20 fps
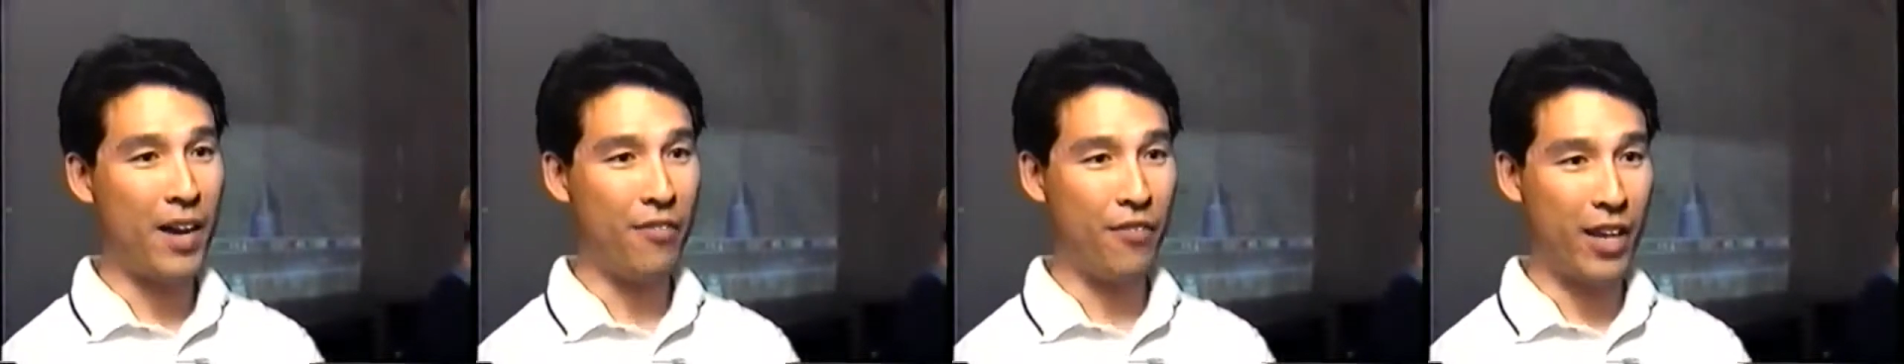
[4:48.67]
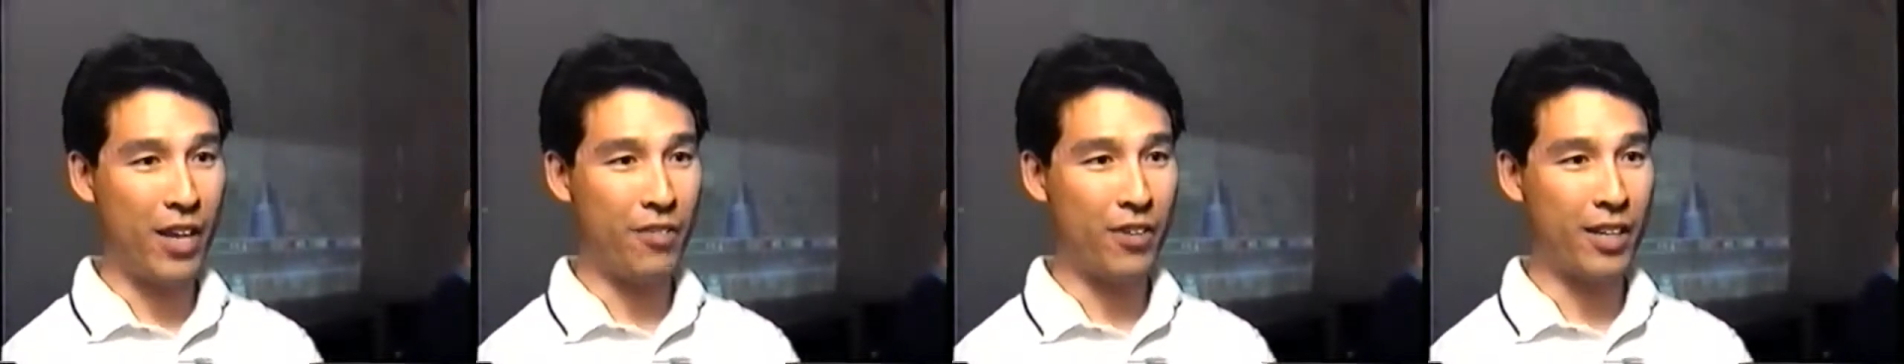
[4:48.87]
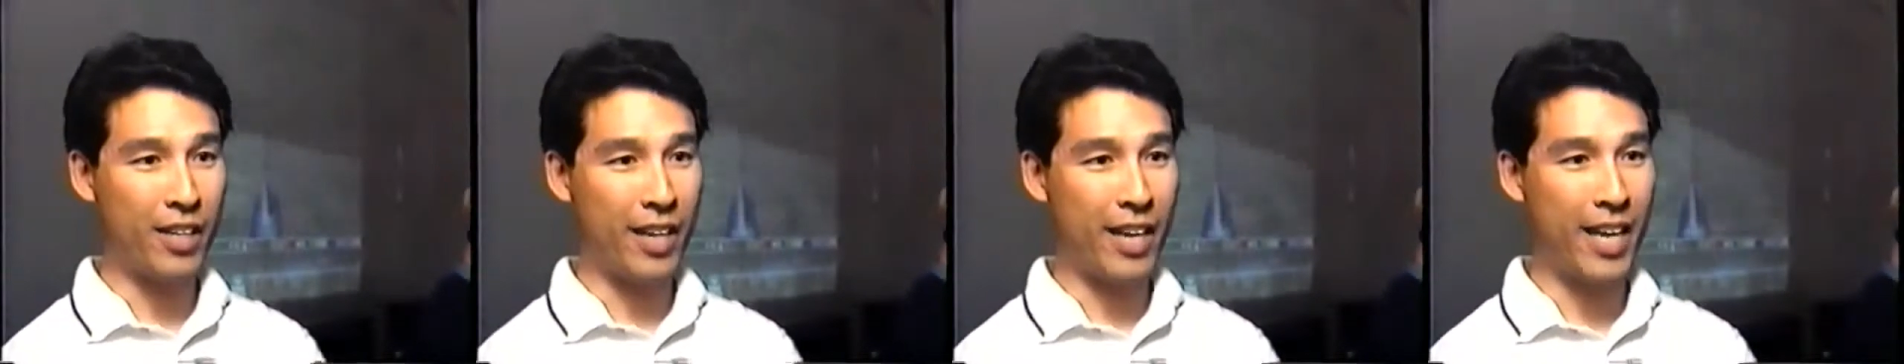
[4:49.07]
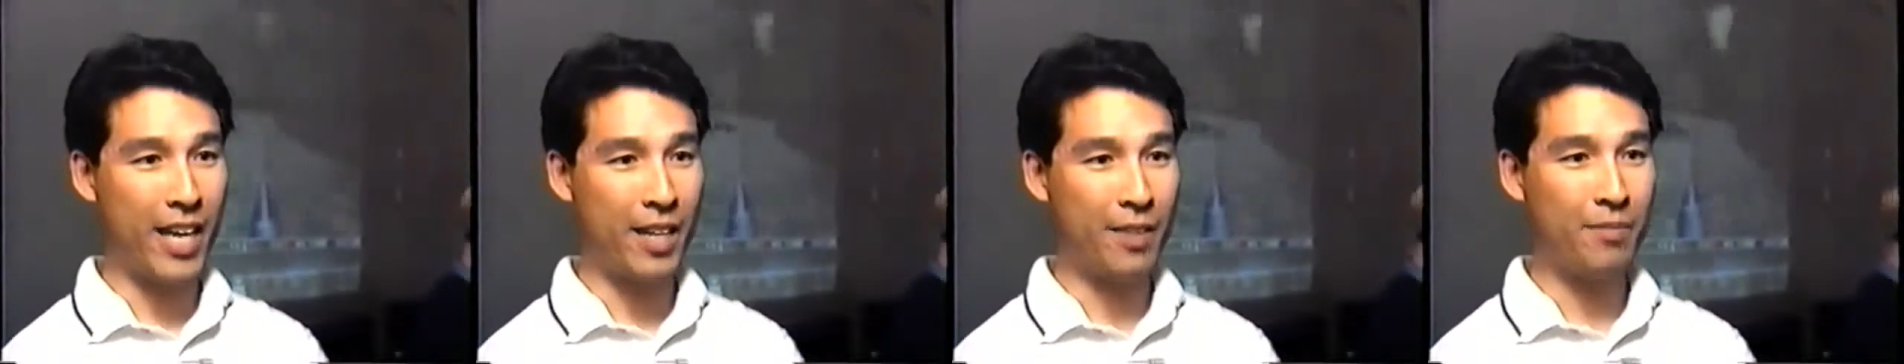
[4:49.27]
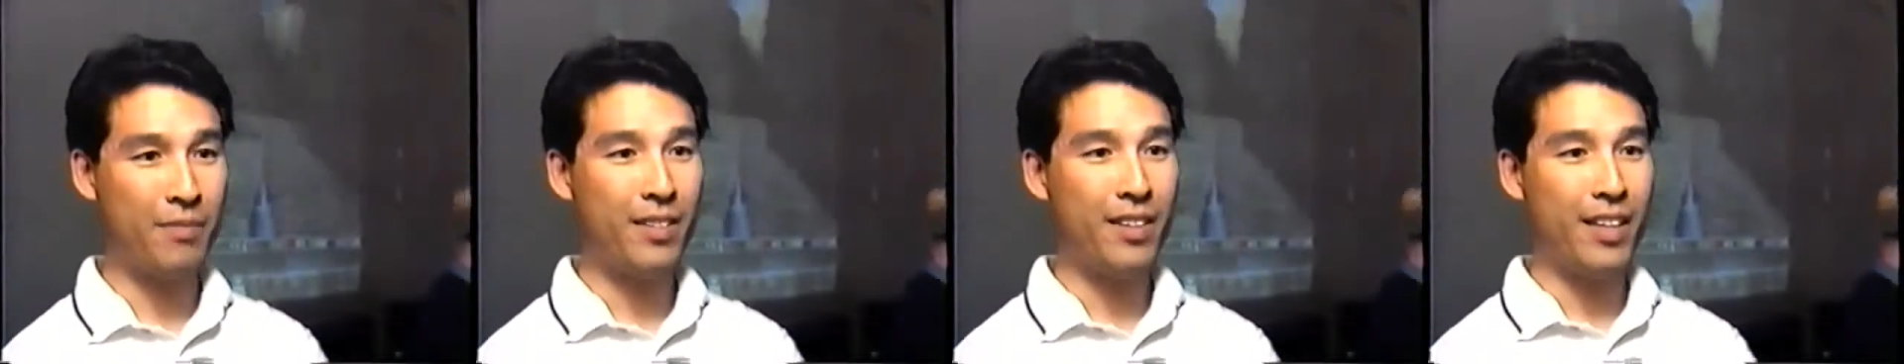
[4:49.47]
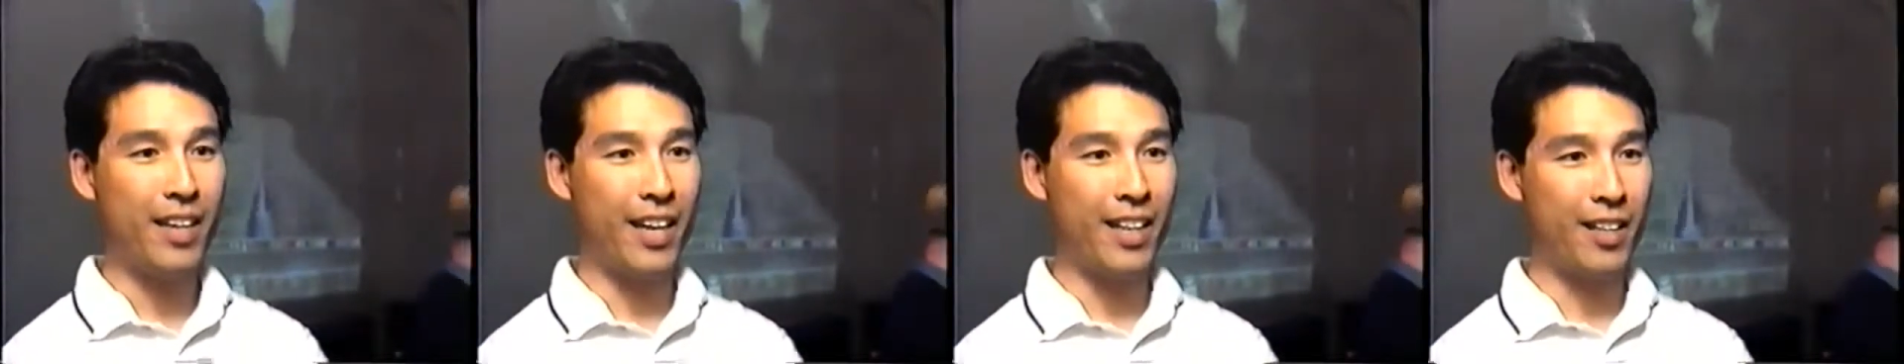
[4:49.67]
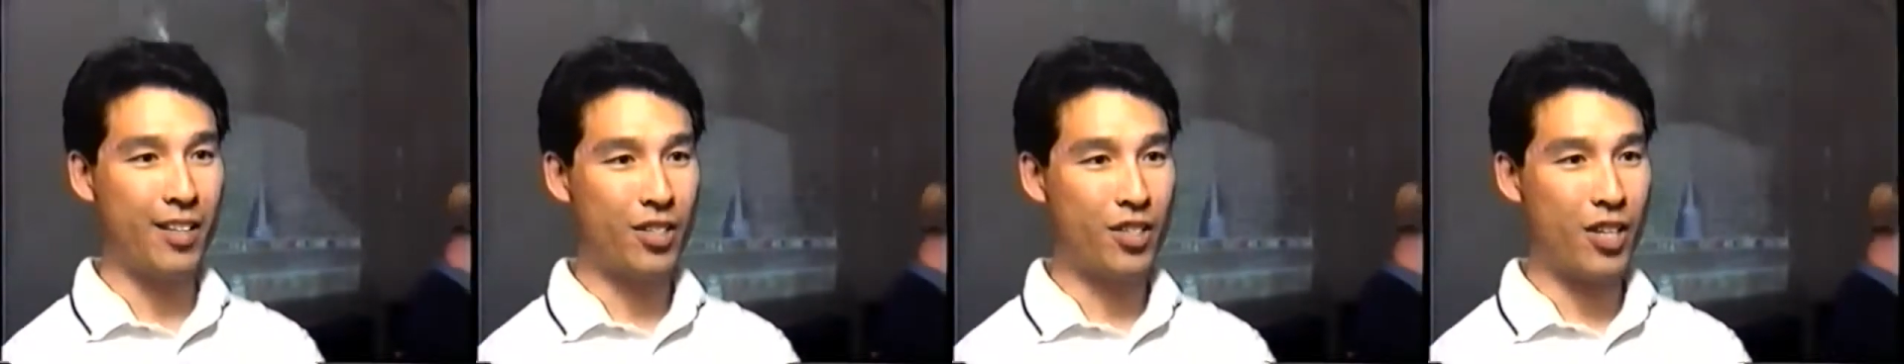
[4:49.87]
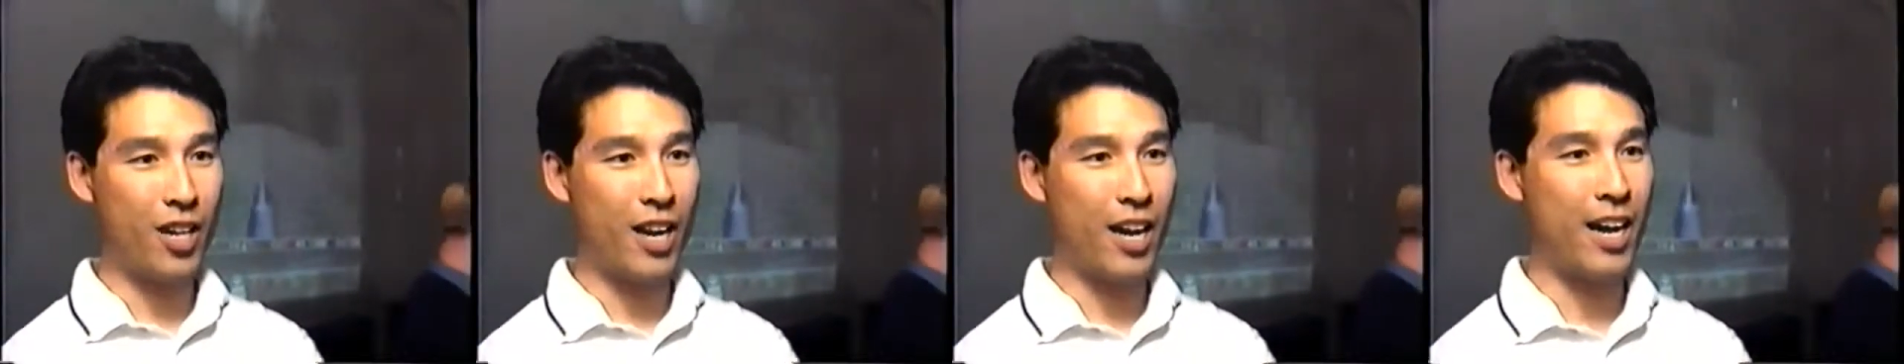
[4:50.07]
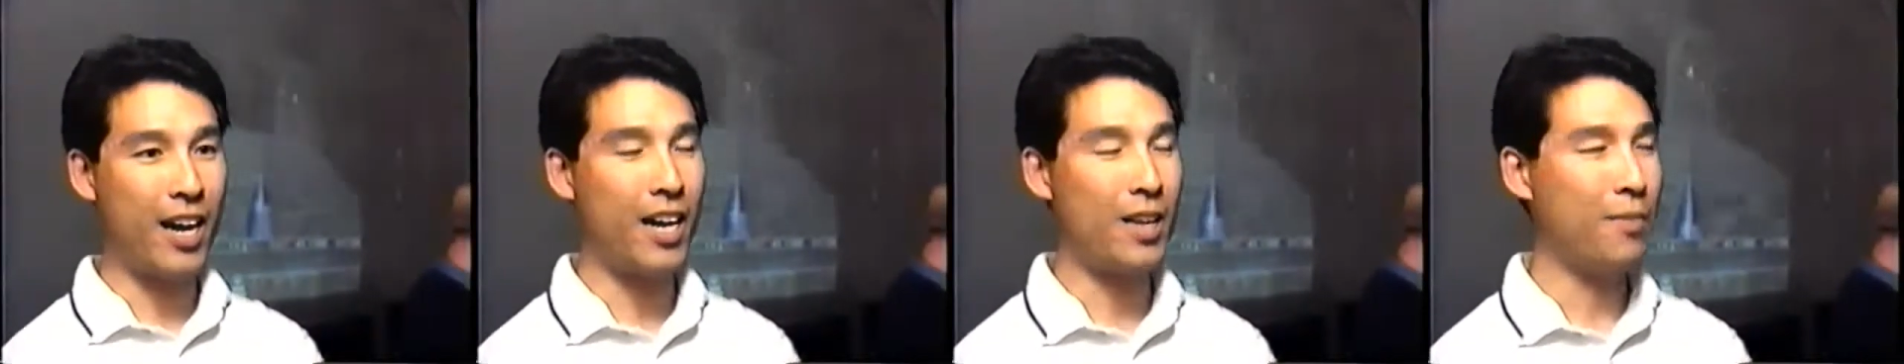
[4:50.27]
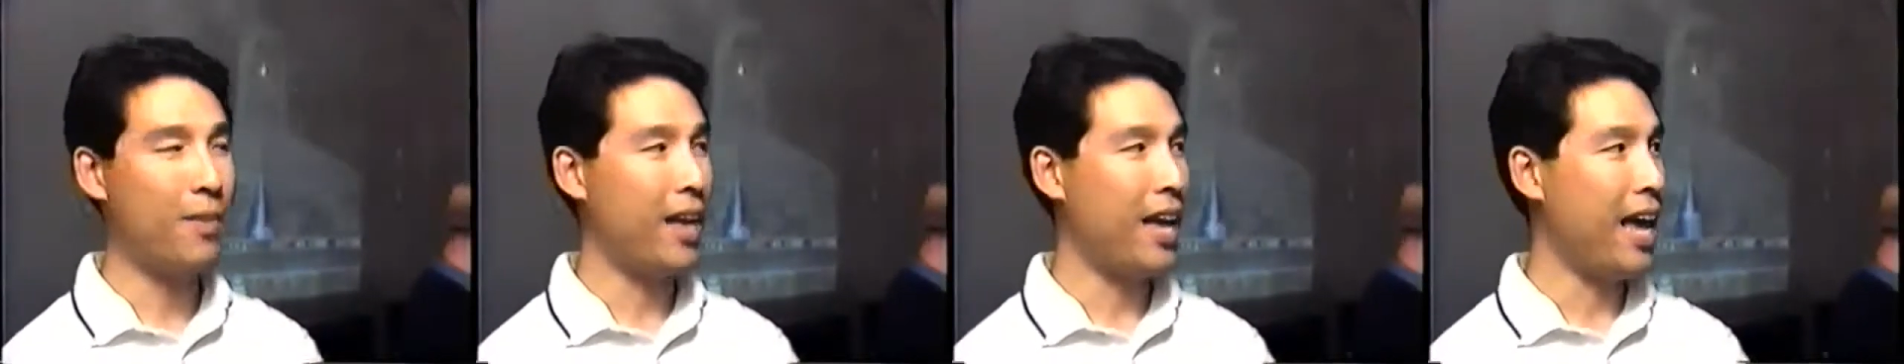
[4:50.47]
my favorite game at this
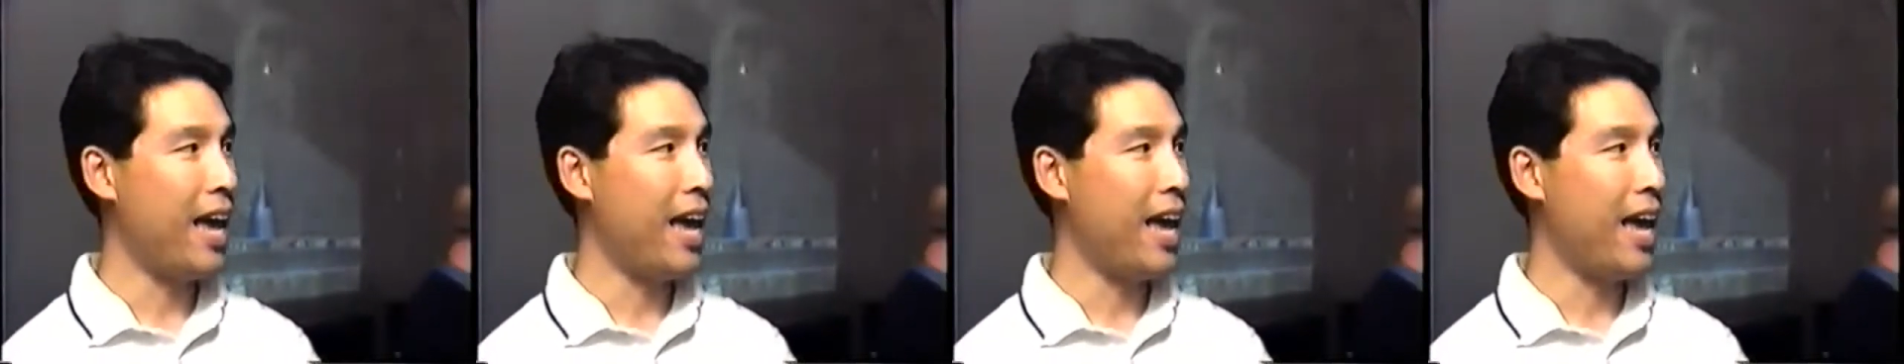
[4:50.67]
time,